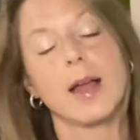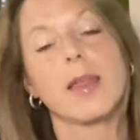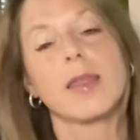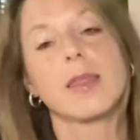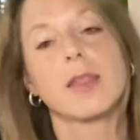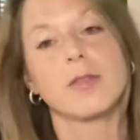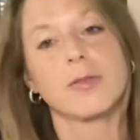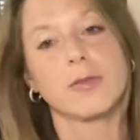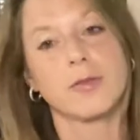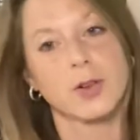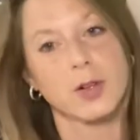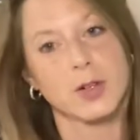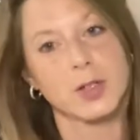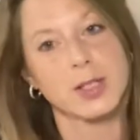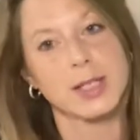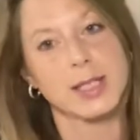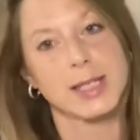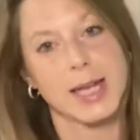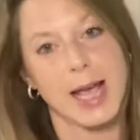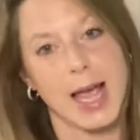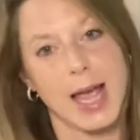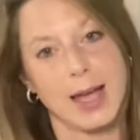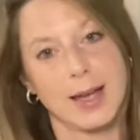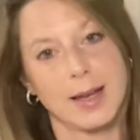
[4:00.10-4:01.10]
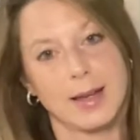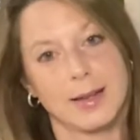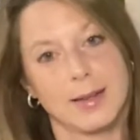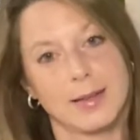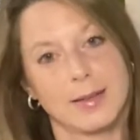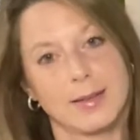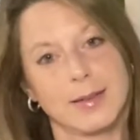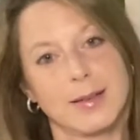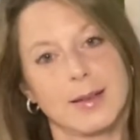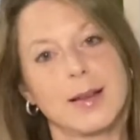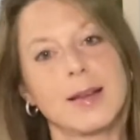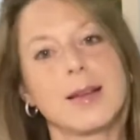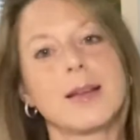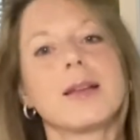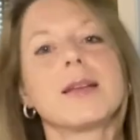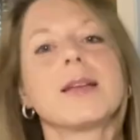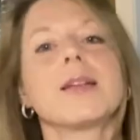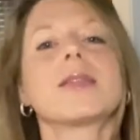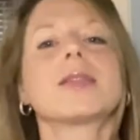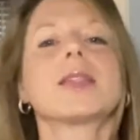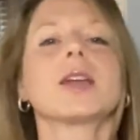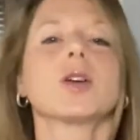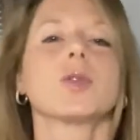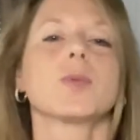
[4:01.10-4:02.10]
the first day.
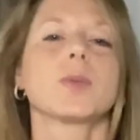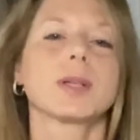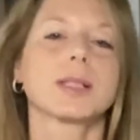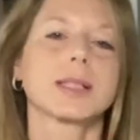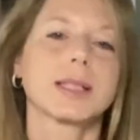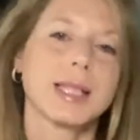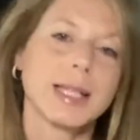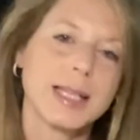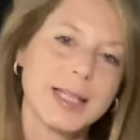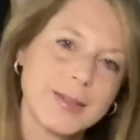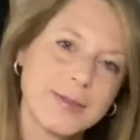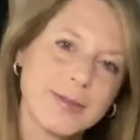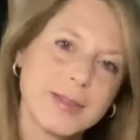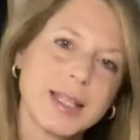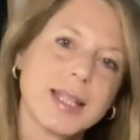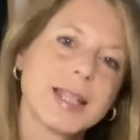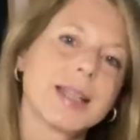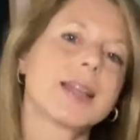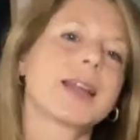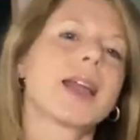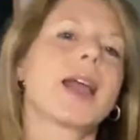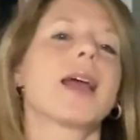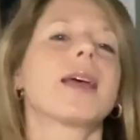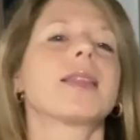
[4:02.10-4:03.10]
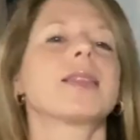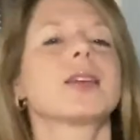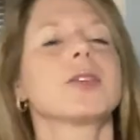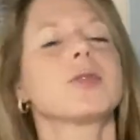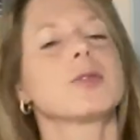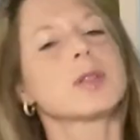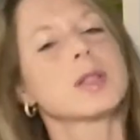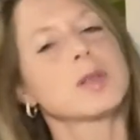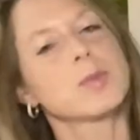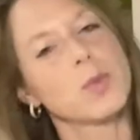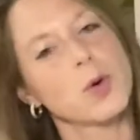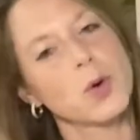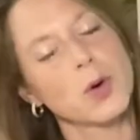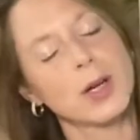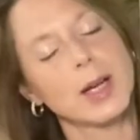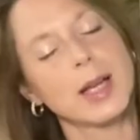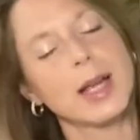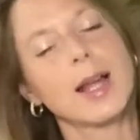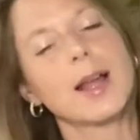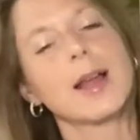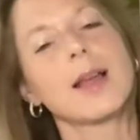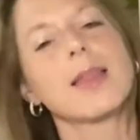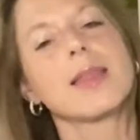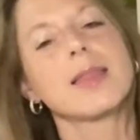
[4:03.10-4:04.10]
There was evening and there was
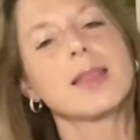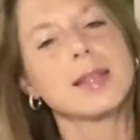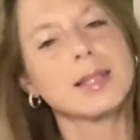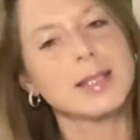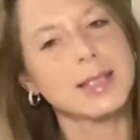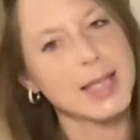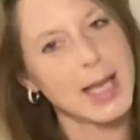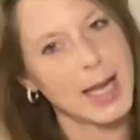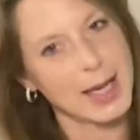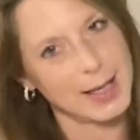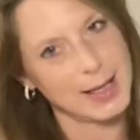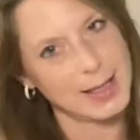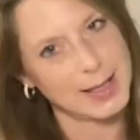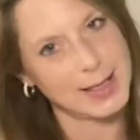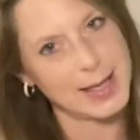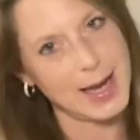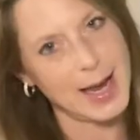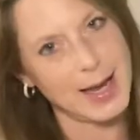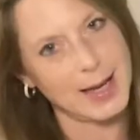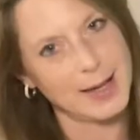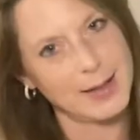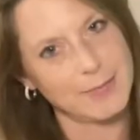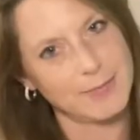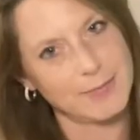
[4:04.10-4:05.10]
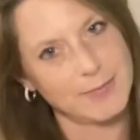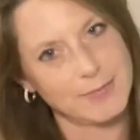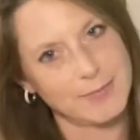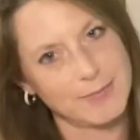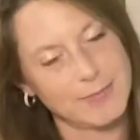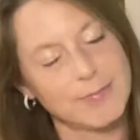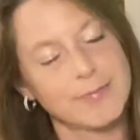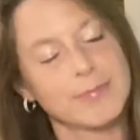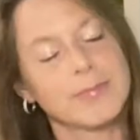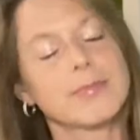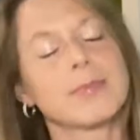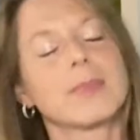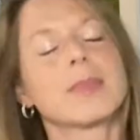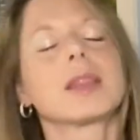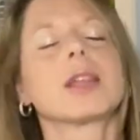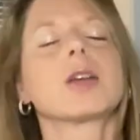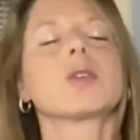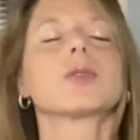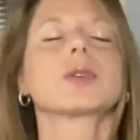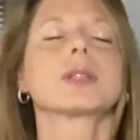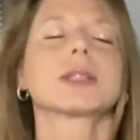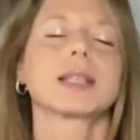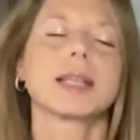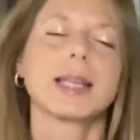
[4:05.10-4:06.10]
morning the second day.
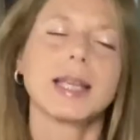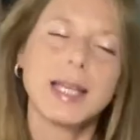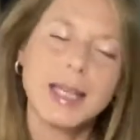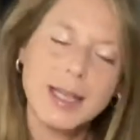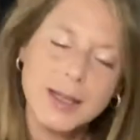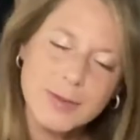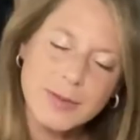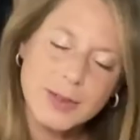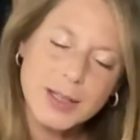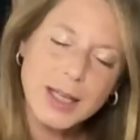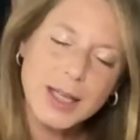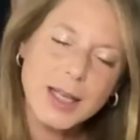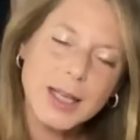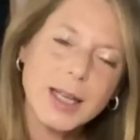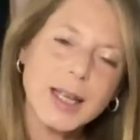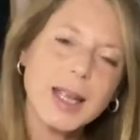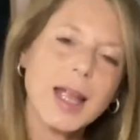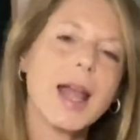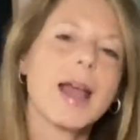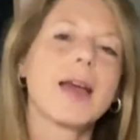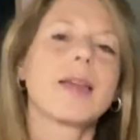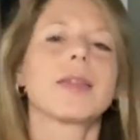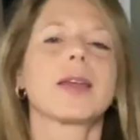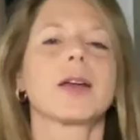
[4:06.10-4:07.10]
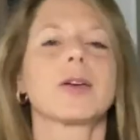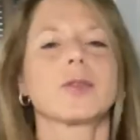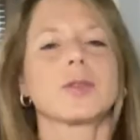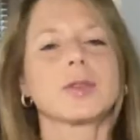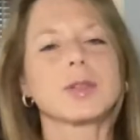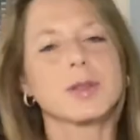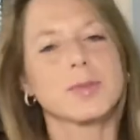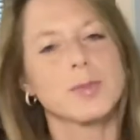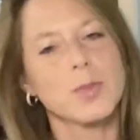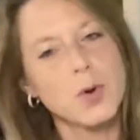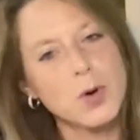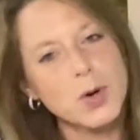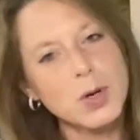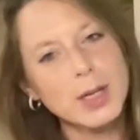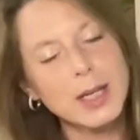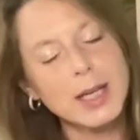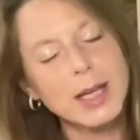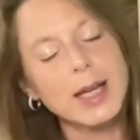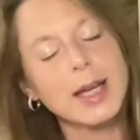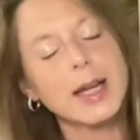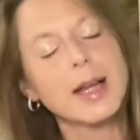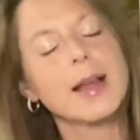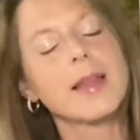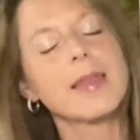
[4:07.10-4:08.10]
There was evening and there was
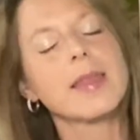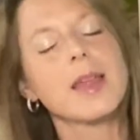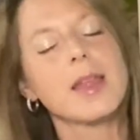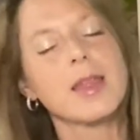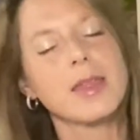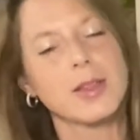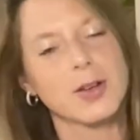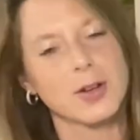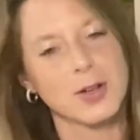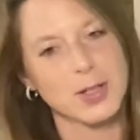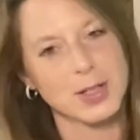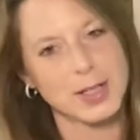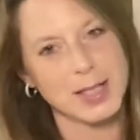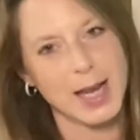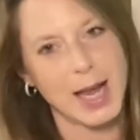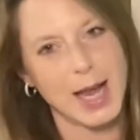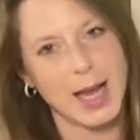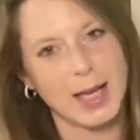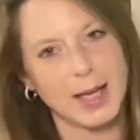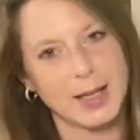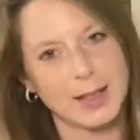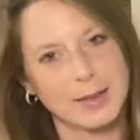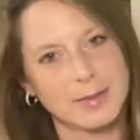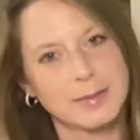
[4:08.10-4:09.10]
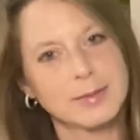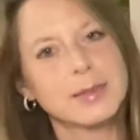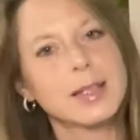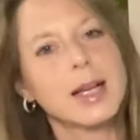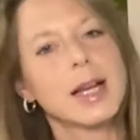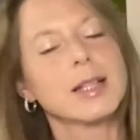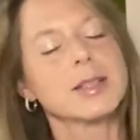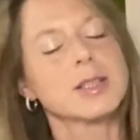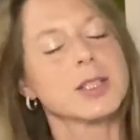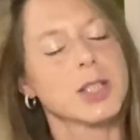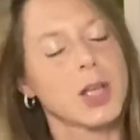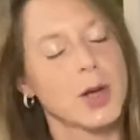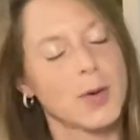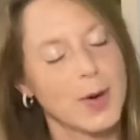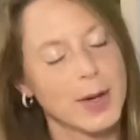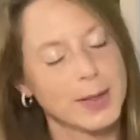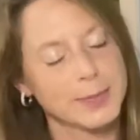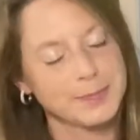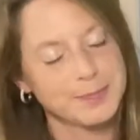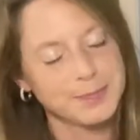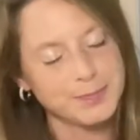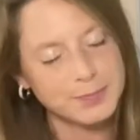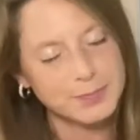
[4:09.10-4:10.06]
morning, the third day, and so on.